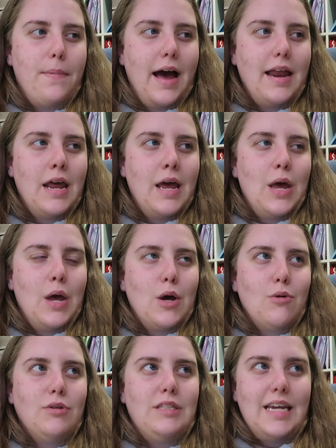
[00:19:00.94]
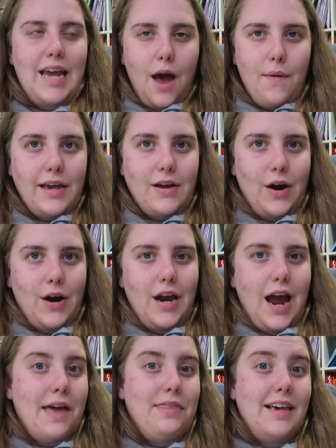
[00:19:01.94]
but we'll see how I
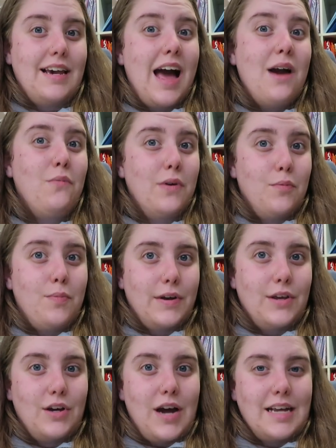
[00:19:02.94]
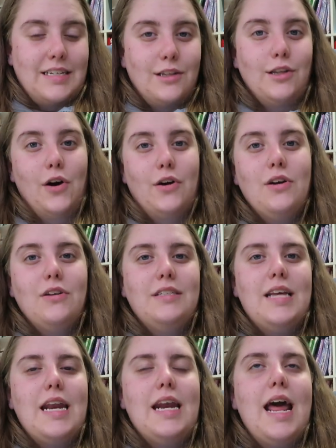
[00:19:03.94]
go. I think I will bring you guys along on
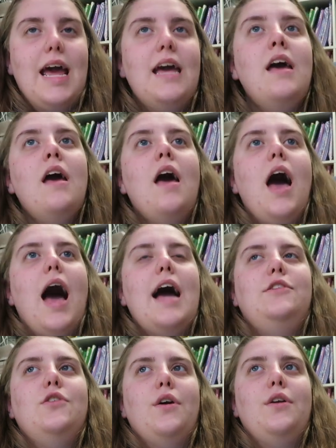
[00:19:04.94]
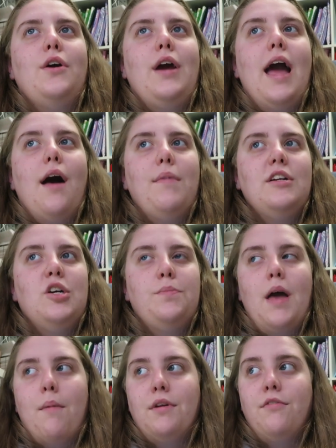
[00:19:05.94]
Saturday. I don't know how much I'll
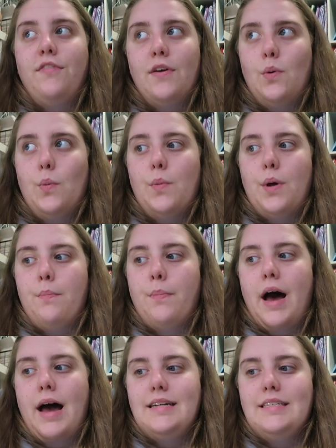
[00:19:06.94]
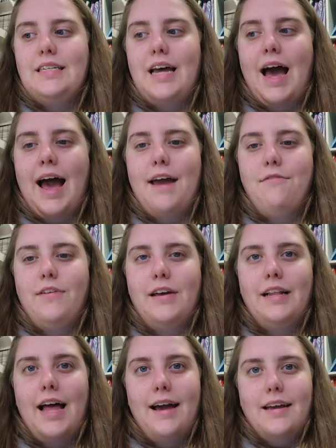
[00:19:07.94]
be able to film, but I
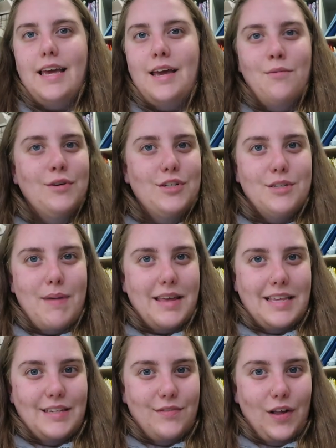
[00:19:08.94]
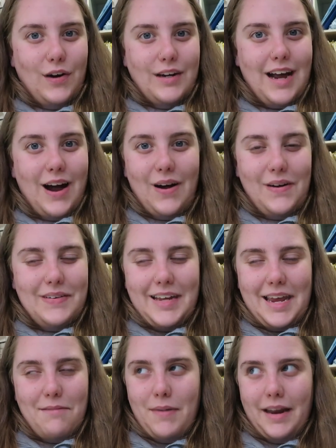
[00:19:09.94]
feel like it would just make this vlog a whole
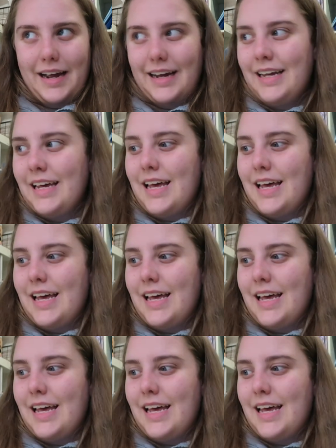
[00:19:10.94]
heap better